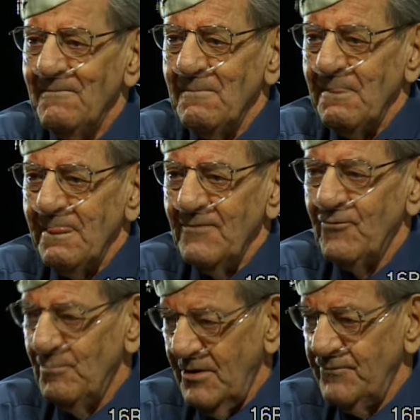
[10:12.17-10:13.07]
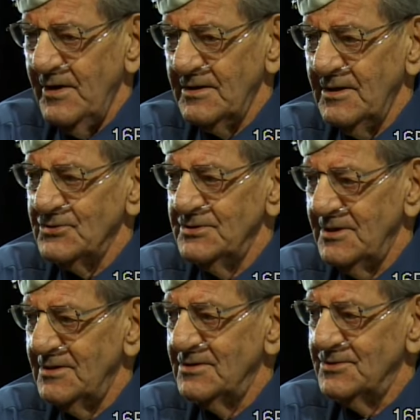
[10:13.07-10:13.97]
for about five thousand dollars,
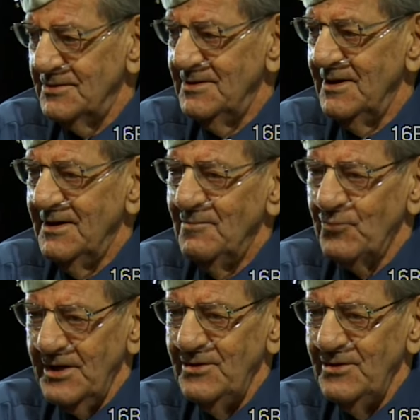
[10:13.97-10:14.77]
brand new.